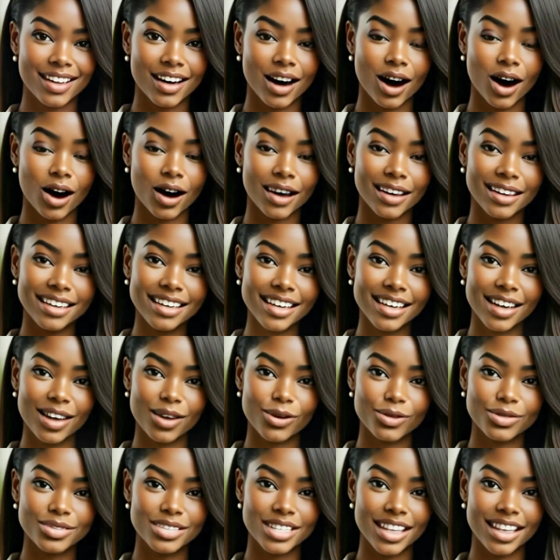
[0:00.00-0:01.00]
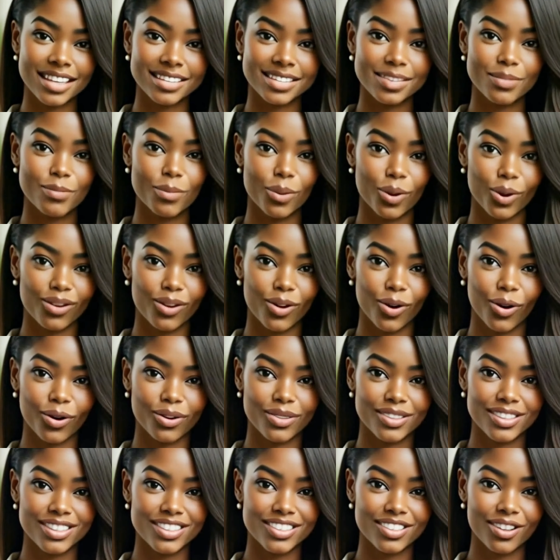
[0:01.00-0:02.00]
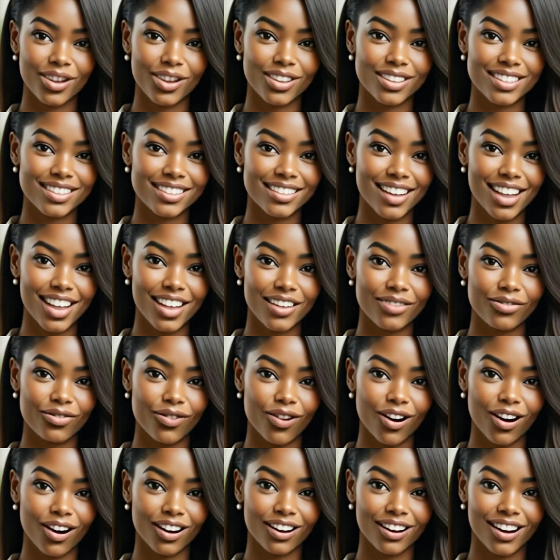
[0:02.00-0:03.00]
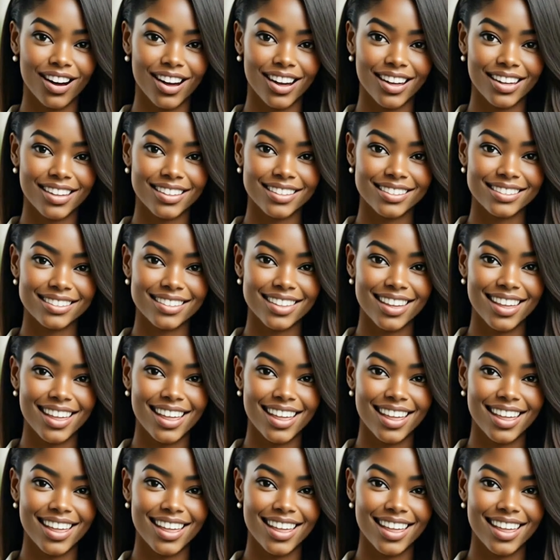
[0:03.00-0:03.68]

Our in-house tech support courses are designed for our clients